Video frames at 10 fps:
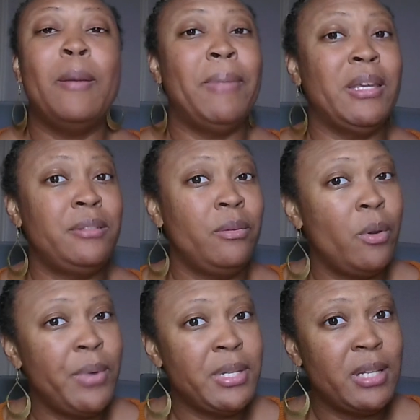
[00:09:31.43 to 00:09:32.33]
Based on
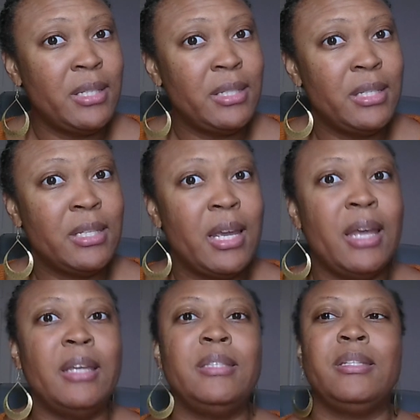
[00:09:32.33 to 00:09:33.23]
what we just
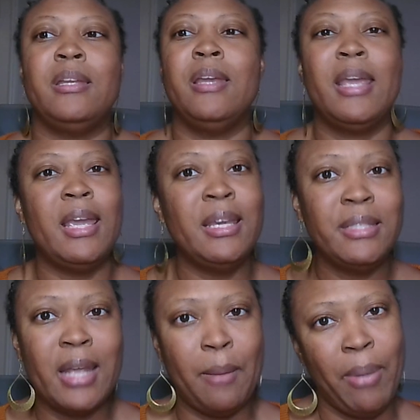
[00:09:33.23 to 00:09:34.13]
discussed,
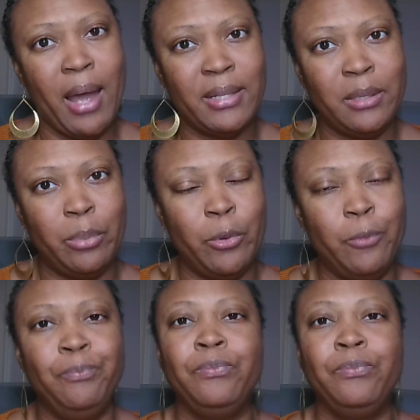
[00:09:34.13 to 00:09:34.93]
is that possible?